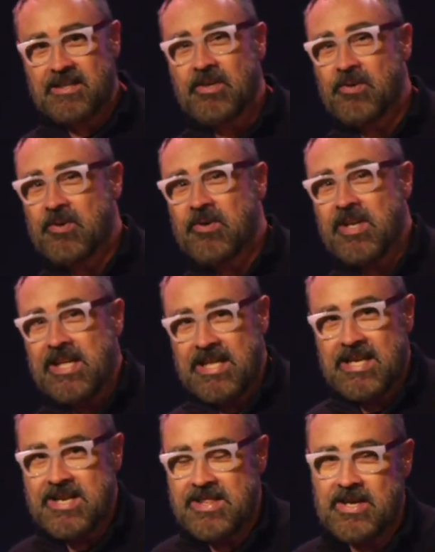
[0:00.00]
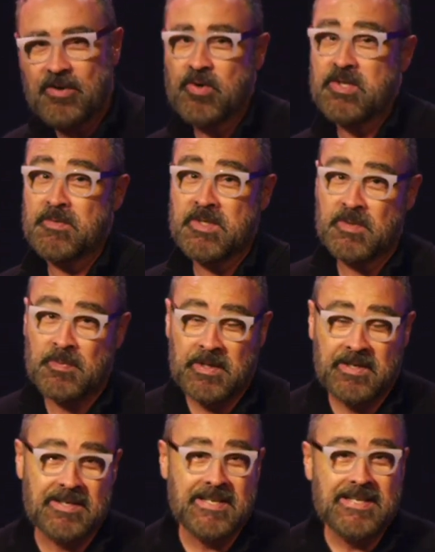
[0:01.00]
And in order to get into that Christmas
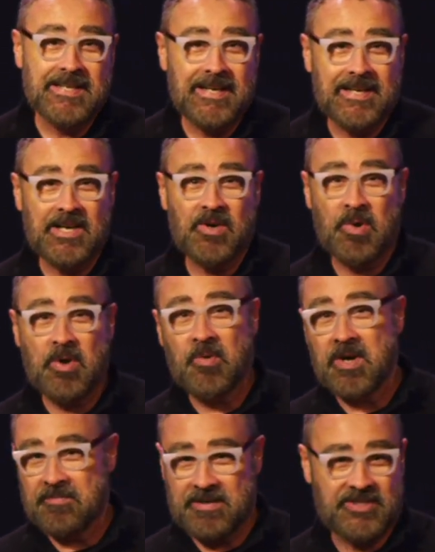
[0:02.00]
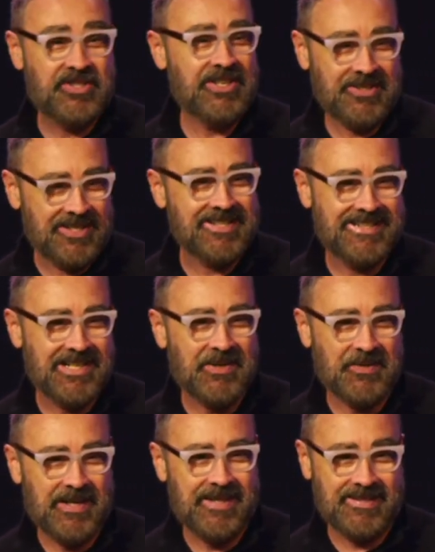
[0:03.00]
spirit, we want to be generous, don't we?